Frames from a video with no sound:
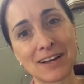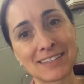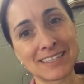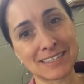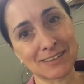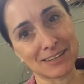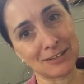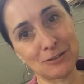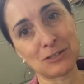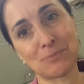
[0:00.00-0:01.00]
such a
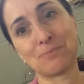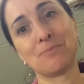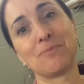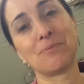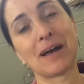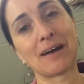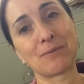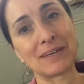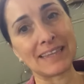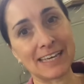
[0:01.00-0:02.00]
huge
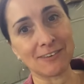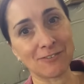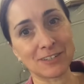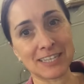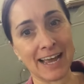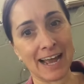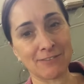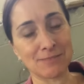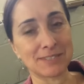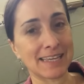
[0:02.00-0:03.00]
relief to
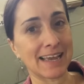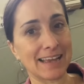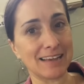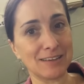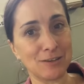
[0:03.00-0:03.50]
have him say,